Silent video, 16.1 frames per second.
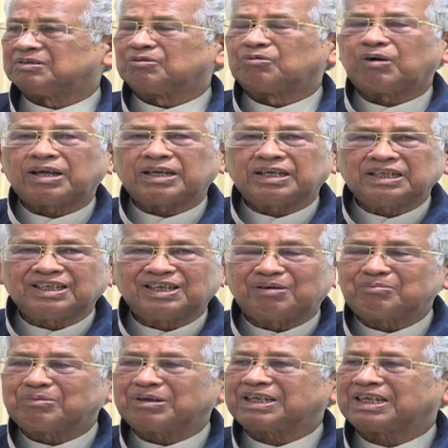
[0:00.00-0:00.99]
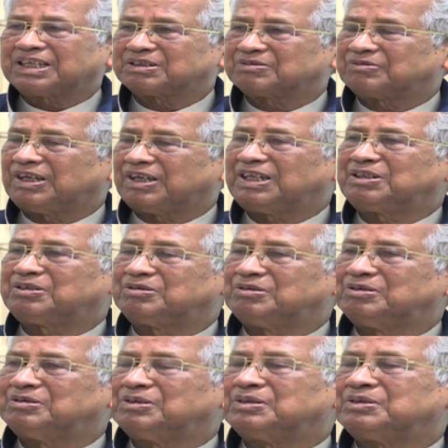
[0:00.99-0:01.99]
Why the government has failed
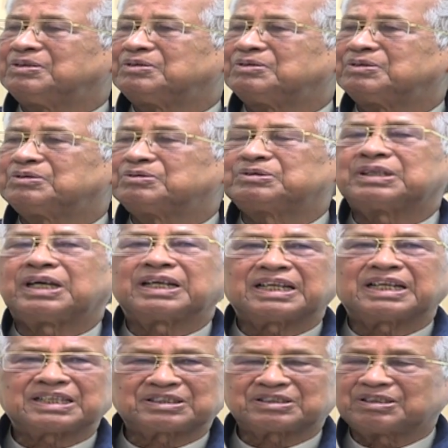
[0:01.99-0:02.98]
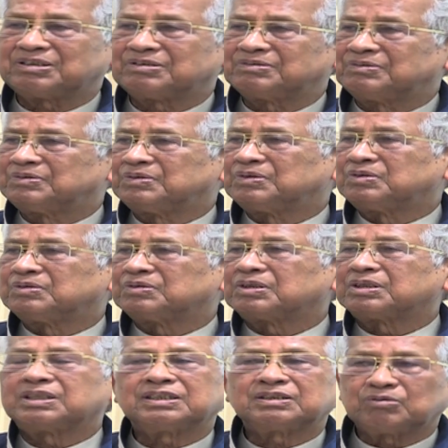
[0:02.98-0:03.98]
to arrest
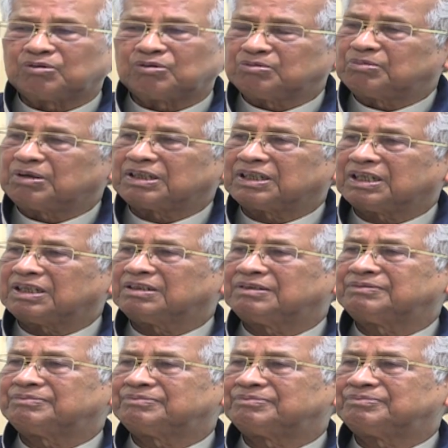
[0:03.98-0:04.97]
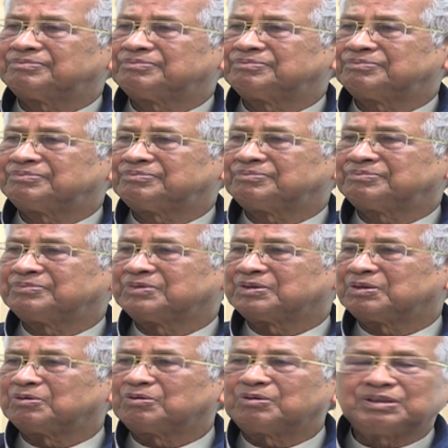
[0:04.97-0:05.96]
his own brother,
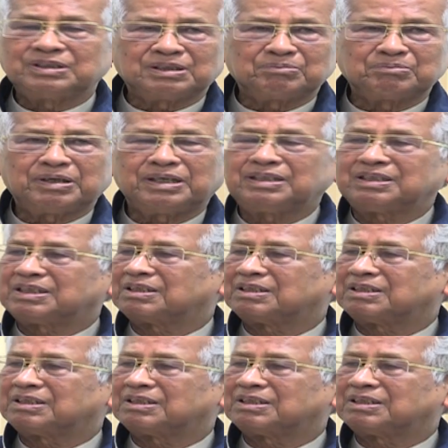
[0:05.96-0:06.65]
who is the main